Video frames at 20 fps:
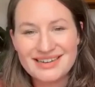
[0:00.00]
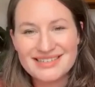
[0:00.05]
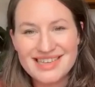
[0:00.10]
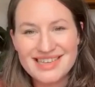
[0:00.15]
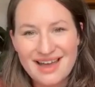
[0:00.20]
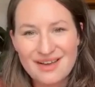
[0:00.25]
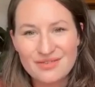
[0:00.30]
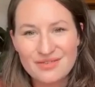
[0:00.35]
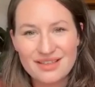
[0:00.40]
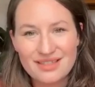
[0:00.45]
is
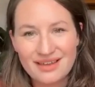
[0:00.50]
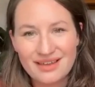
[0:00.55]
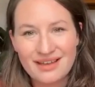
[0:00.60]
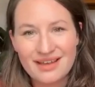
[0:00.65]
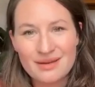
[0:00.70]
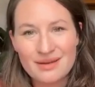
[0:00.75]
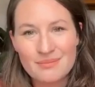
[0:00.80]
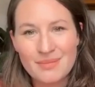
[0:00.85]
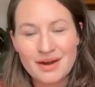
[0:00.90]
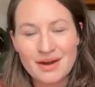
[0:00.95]
everything
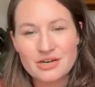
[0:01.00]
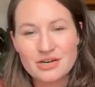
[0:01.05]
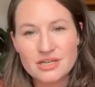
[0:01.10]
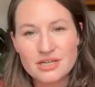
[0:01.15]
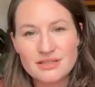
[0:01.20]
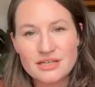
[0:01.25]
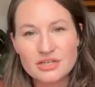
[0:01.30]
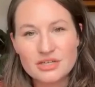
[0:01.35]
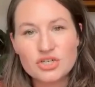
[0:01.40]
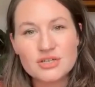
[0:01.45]
in marriage.
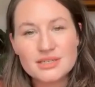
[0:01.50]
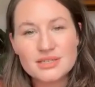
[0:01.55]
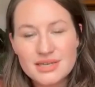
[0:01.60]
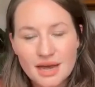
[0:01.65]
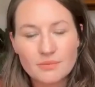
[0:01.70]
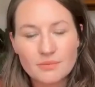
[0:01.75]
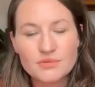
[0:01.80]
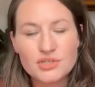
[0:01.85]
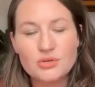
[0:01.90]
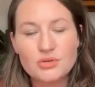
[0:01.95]
And this just
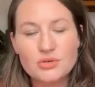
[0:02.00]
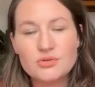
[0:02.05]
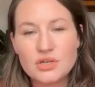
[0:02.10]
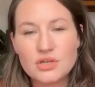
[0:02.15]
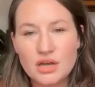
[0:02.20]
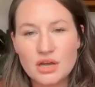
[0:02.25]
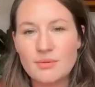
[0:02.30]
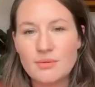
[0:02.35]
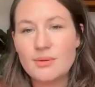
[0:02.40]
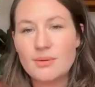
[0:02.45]
helps you to
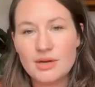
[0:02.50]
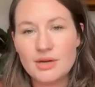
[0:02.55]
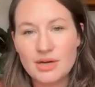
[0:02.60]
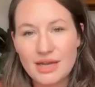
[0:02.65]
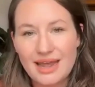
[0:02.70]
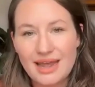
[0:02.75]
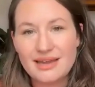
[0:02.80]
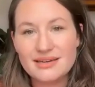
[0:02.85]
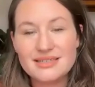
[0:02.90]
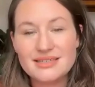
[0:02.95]

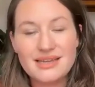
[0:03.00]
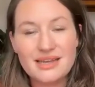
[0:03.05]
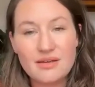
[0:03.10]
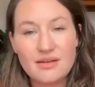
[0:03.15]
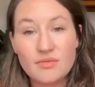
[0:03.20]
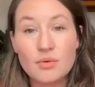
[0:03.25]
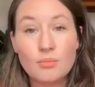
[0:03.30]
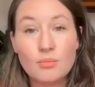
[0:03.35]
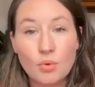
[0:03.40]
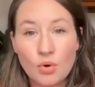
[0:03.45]
communicate
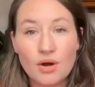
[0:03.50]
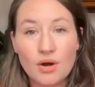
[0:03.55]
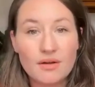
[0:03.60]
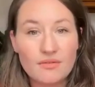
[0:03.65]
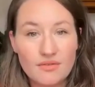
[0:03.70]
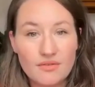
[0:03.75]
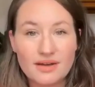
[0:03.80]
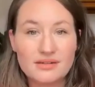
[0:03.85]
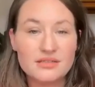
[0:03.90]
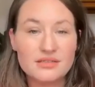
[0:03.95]
even more
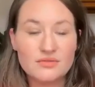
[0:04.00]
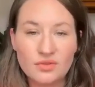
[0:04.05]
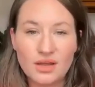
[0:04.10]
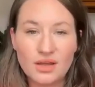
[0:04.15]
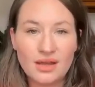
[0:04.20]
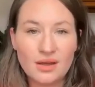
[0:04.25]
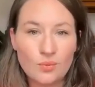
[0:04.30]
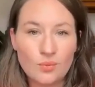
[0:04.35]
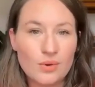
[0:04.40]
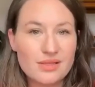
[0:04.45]

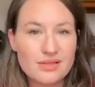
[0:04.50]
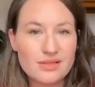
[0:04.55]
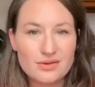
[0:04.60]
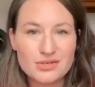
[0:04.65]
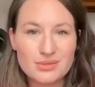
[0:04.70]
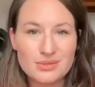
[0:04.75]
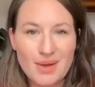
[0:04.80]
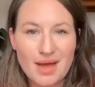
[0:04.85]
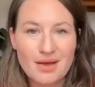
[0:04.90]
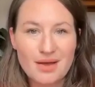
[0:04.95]
effectively with your
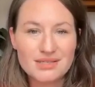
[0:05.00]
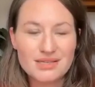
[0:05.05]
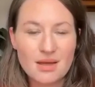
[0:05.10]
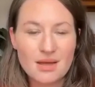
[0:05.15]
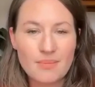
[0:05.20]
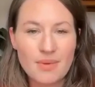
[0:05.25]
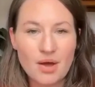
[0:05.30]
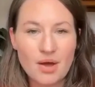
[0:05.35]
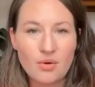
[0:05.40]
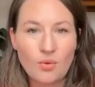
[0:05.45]
spouse
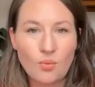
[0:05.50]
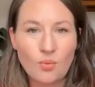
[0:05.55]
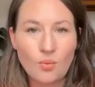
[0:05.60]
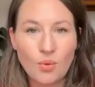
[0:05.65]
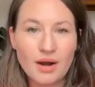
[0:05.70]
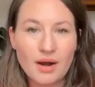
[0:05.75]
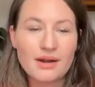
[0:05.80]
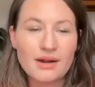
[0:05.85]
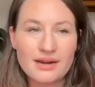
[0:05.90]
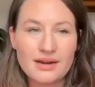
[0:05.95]
about
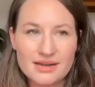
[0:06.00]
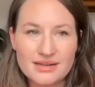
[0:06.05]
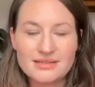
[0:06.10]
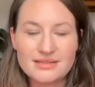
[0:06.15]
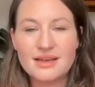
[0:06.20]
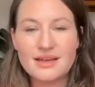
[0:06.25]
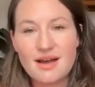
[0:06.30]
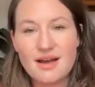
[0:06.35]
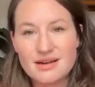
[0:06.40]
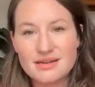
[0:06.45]
what it is
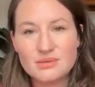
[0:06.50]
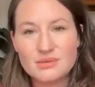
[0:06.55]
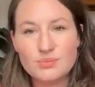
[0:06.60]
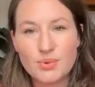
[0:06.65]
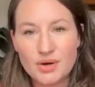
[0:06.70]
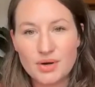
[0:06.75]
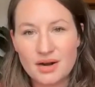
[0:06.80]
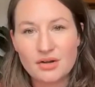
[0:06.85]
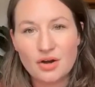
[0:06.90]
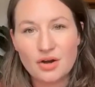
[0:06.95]
that God has
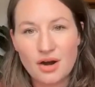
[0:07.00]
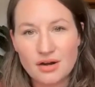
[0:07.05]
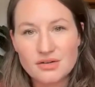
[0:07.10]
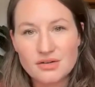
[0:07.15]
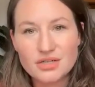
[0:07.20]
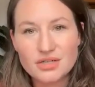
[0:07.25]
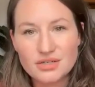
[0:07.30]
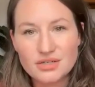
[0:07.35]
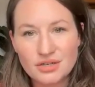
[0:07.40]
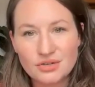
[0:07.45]
put on your
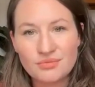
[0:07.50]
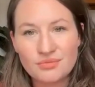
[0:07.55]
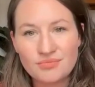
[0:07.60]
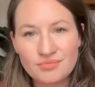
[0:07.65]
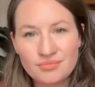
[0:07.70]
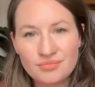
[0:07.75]
heart to do.